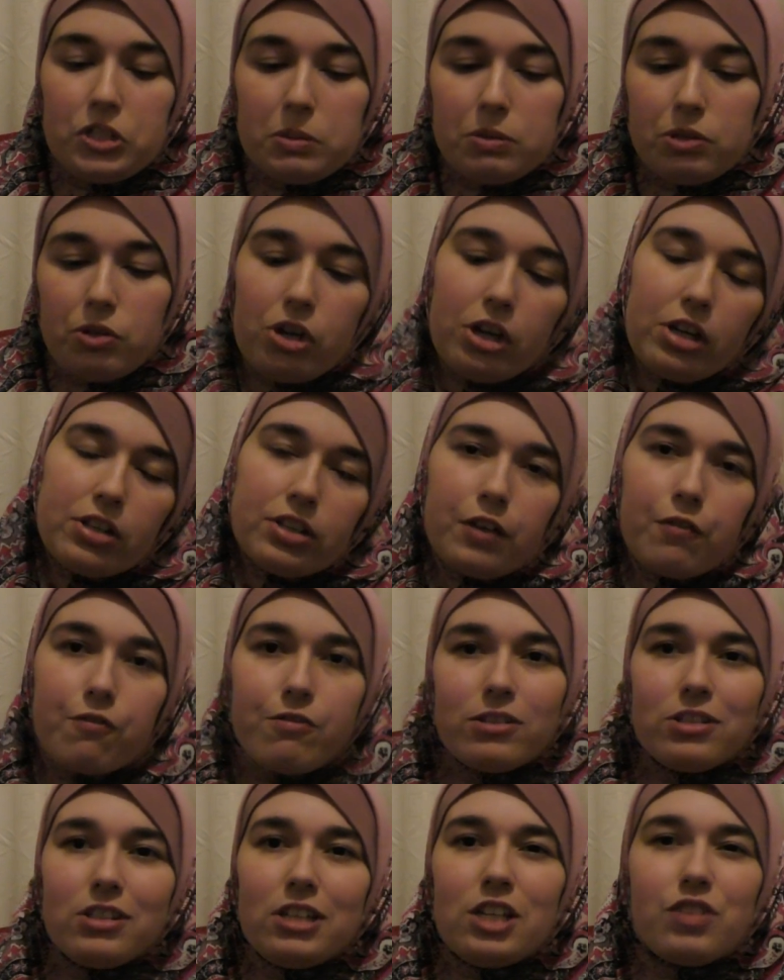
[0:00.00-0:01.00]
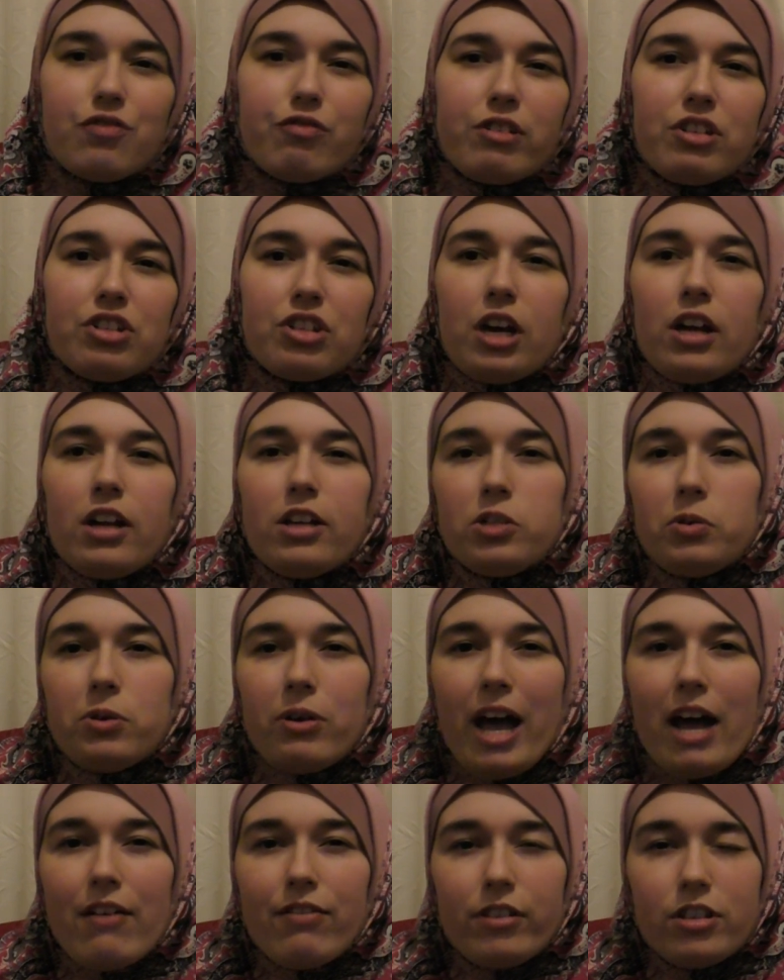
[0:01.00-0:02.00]
I'm doing a different stitch for each colour, so it'll
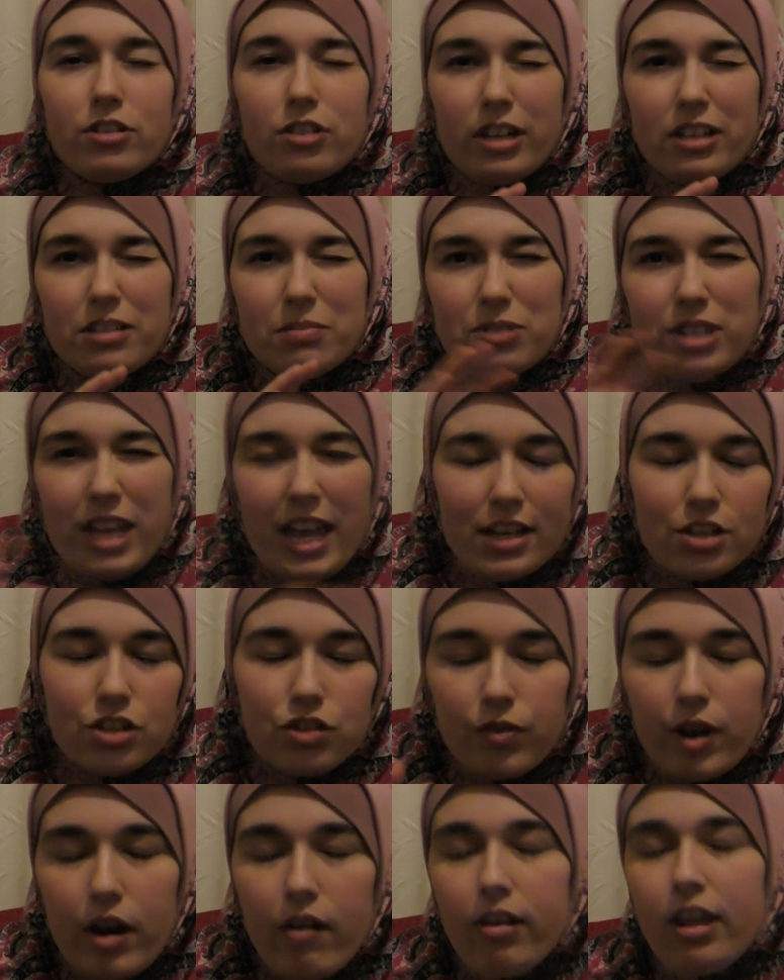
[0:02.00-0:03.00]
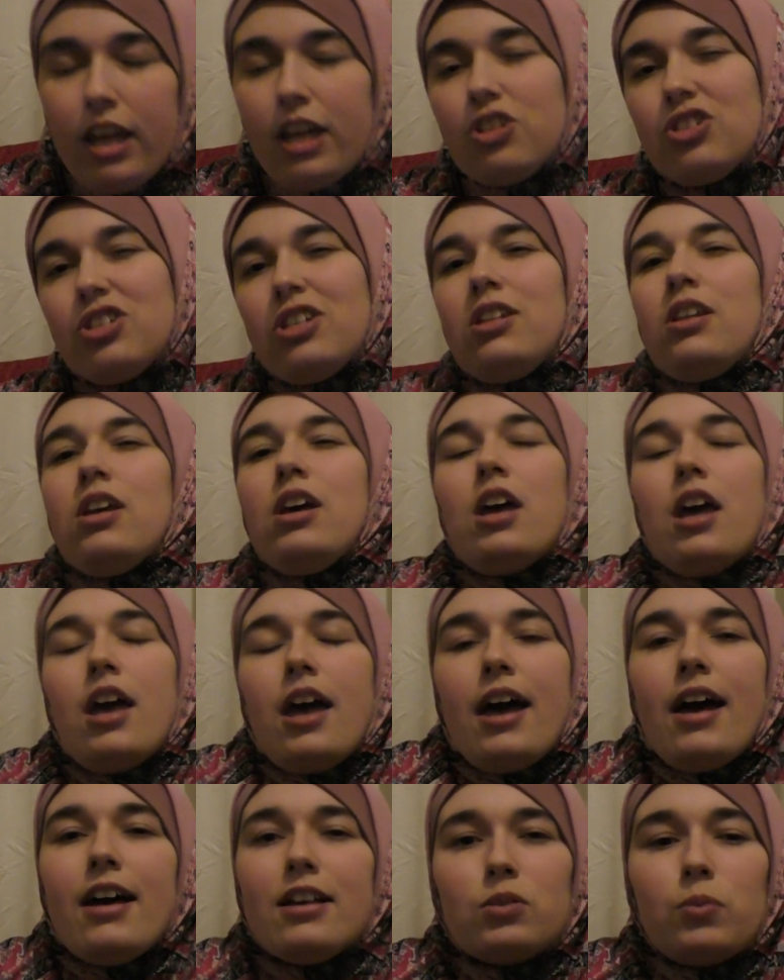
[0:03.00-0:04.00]
have like some texture variation
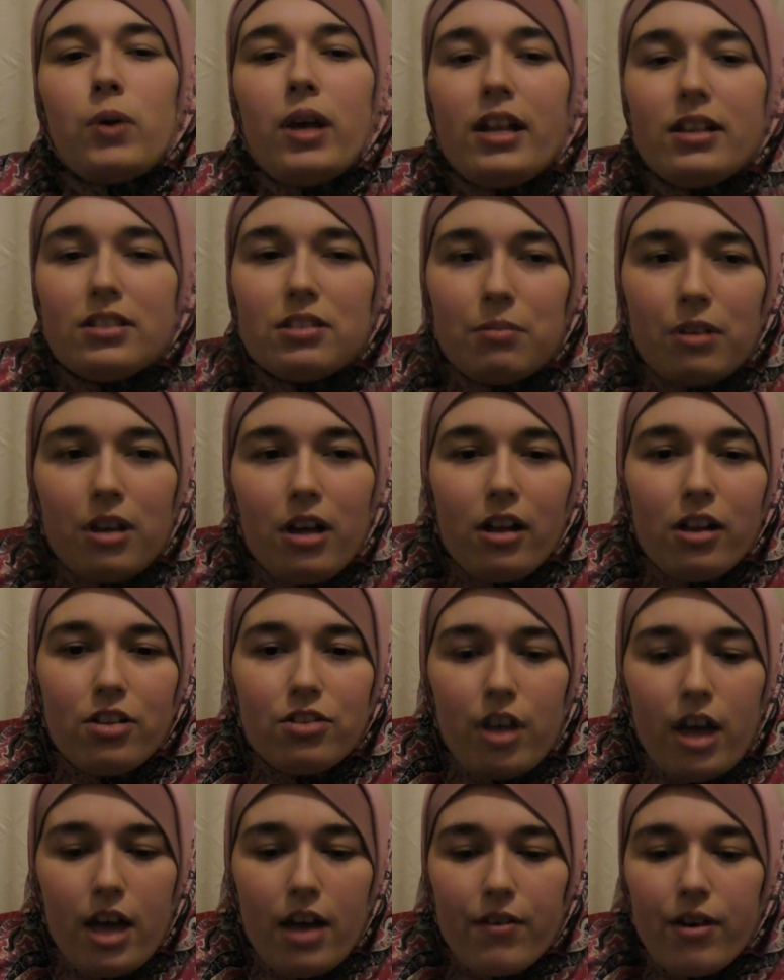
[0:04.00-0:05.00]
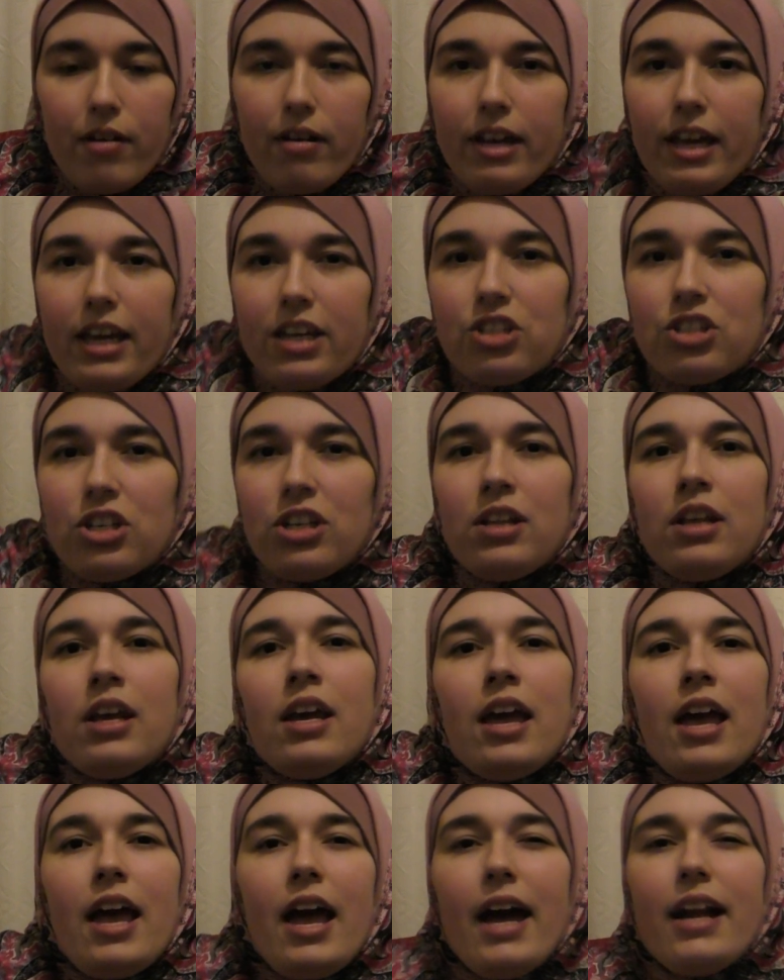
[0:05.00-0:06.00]
as well as some colour variation,
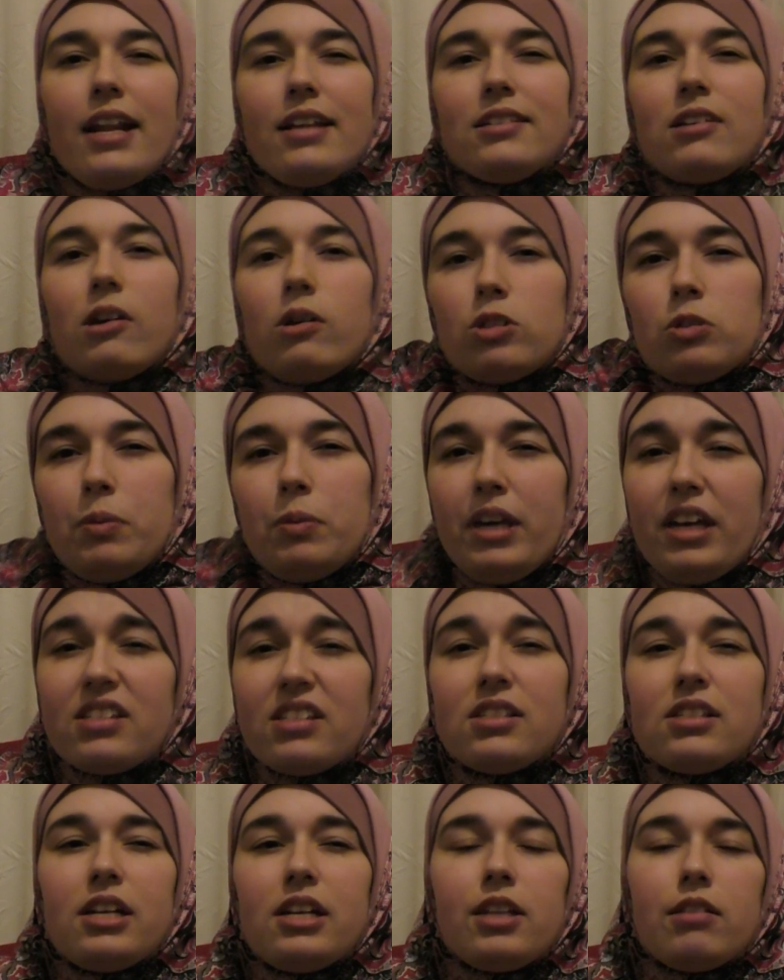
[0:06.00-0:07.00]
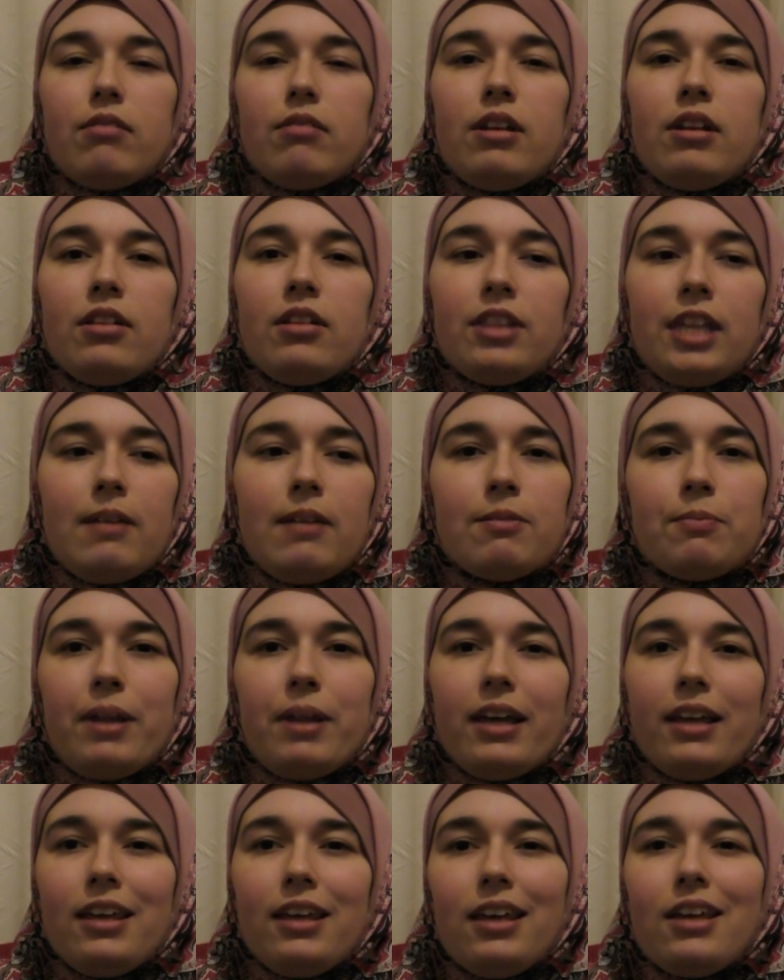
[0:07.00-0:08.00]
and it's going to be a Slytherin themed
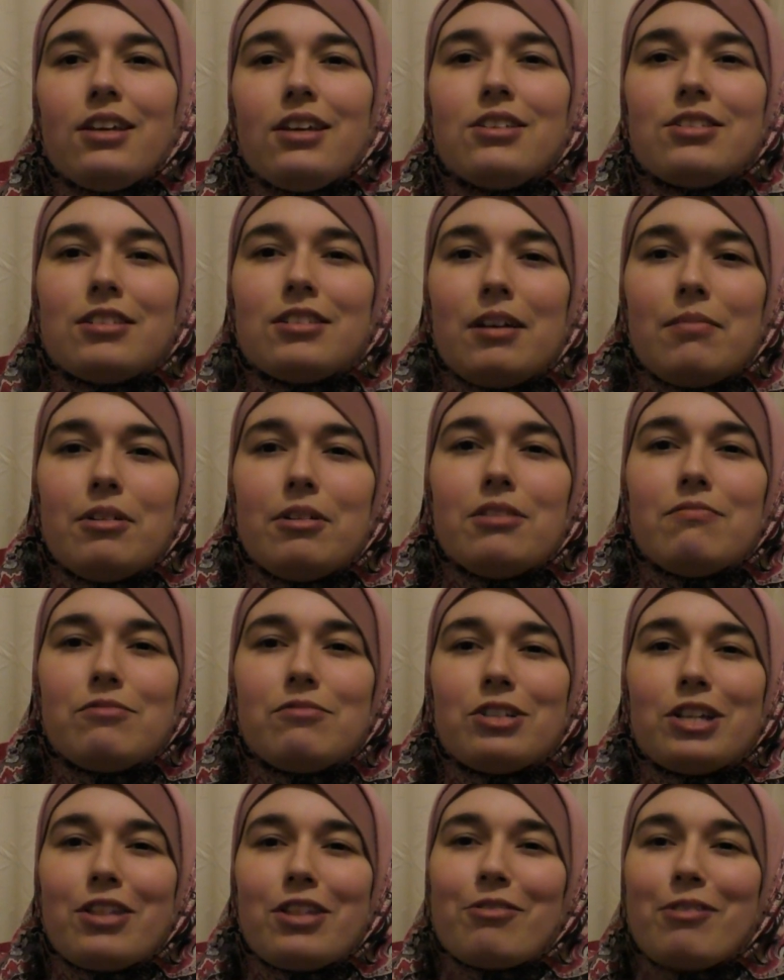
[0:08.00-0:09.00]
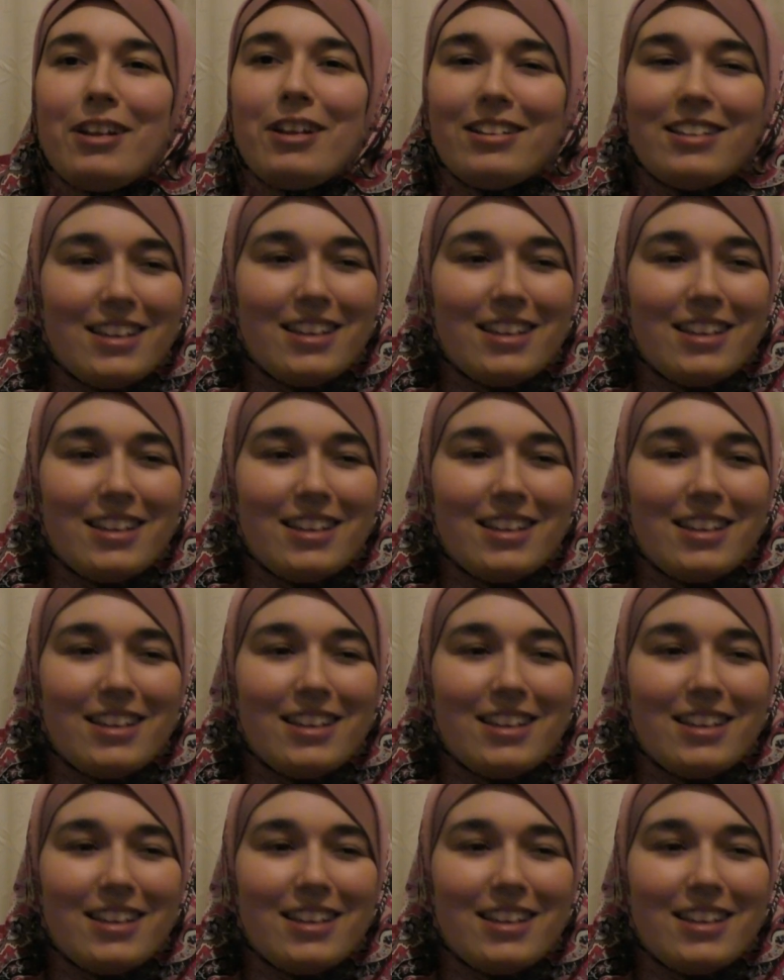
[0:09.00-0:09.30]
blanket because I'm a Slytherin.